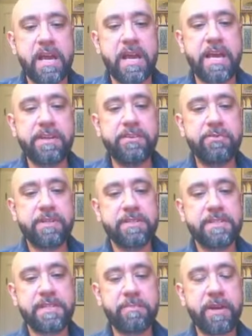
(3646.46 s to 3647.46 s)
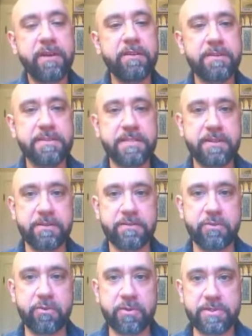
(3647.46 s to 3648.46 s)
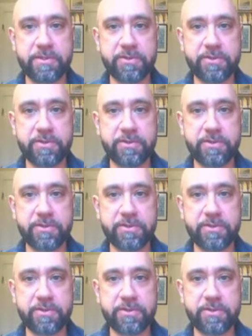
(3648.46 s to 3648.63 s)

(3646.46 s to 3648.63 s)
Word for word: And you can see parallels here, of course,